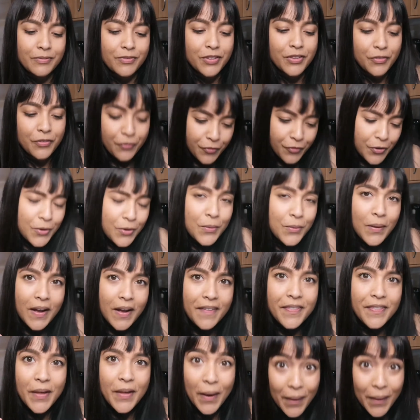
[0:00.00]
The fruit
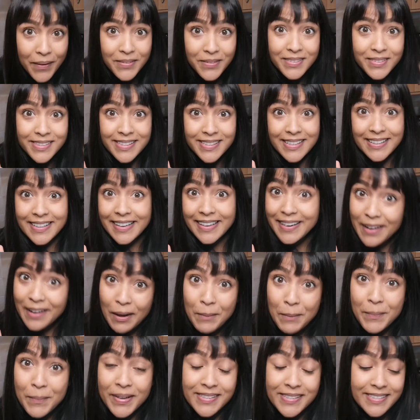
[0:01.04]
and the oats and the
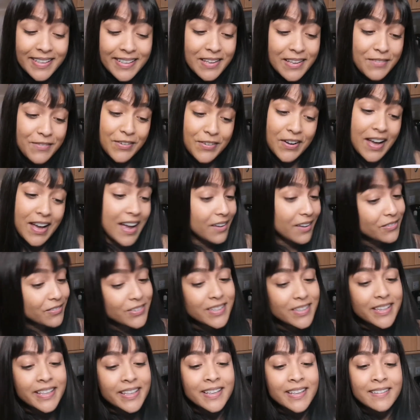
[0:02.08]
nut butter, you've got
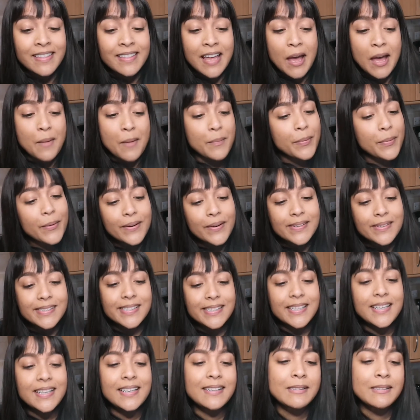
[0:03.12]
everything in there,
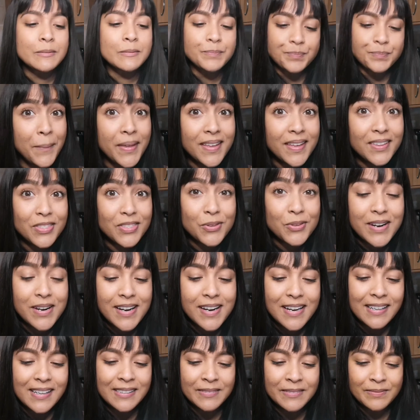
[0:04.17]
protein,
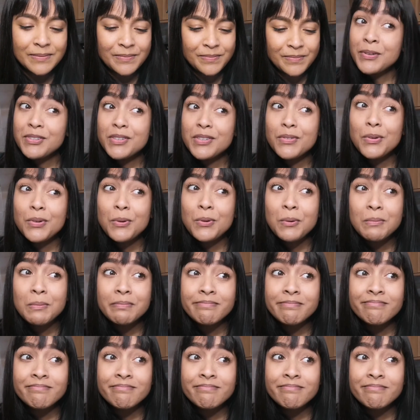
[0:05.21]
omega-3. And most of all,